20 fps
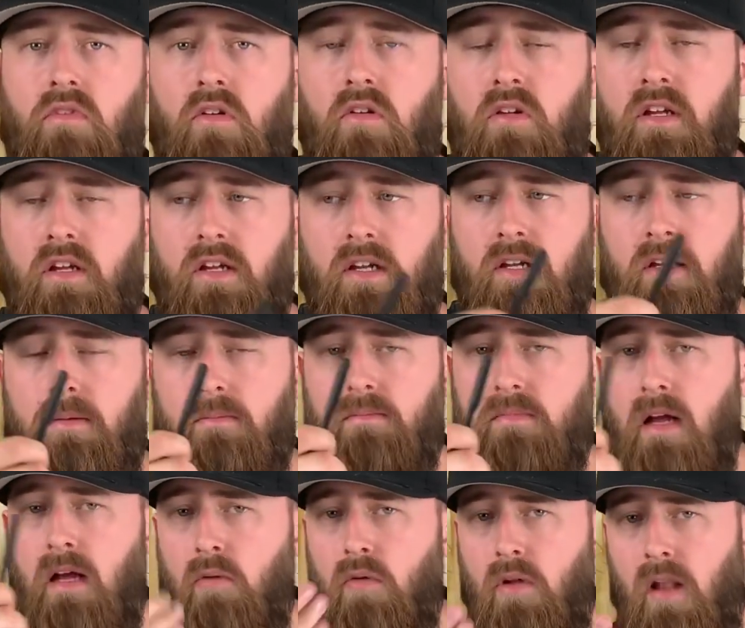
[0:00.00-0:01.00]

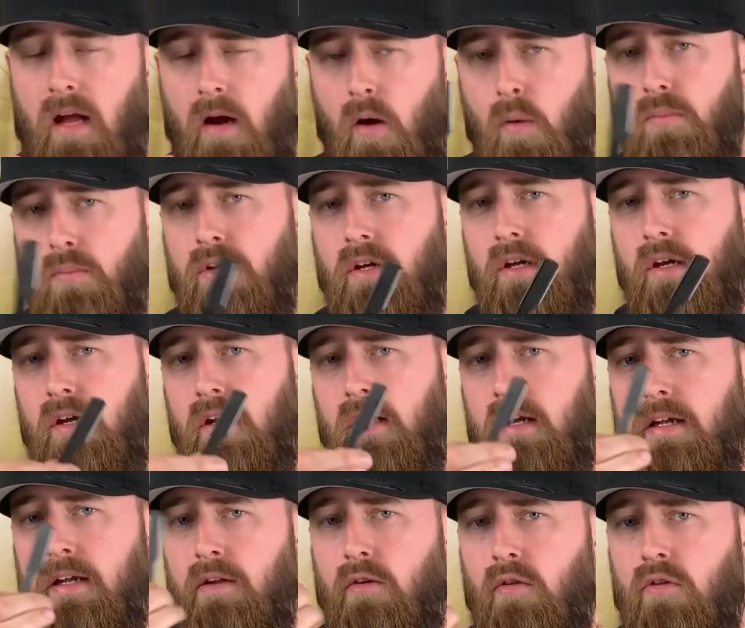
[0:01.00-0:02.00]
that will help you
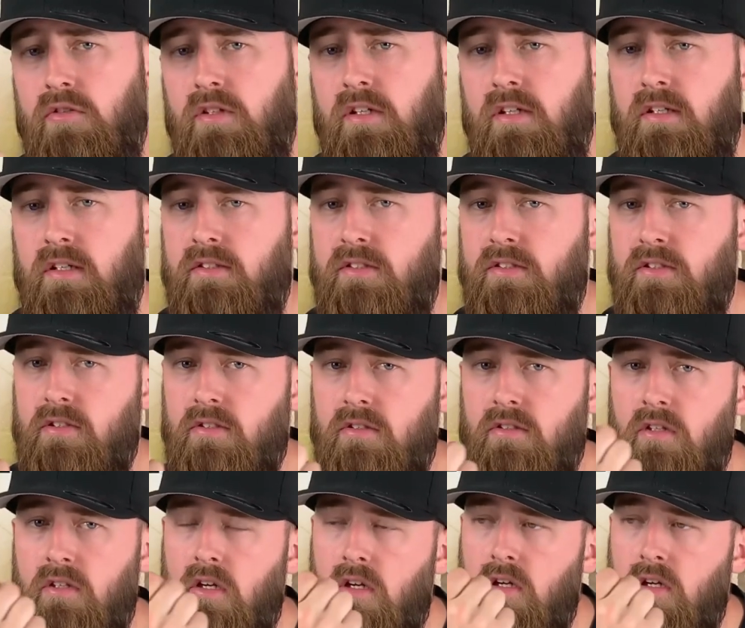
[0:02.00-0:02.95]
in order to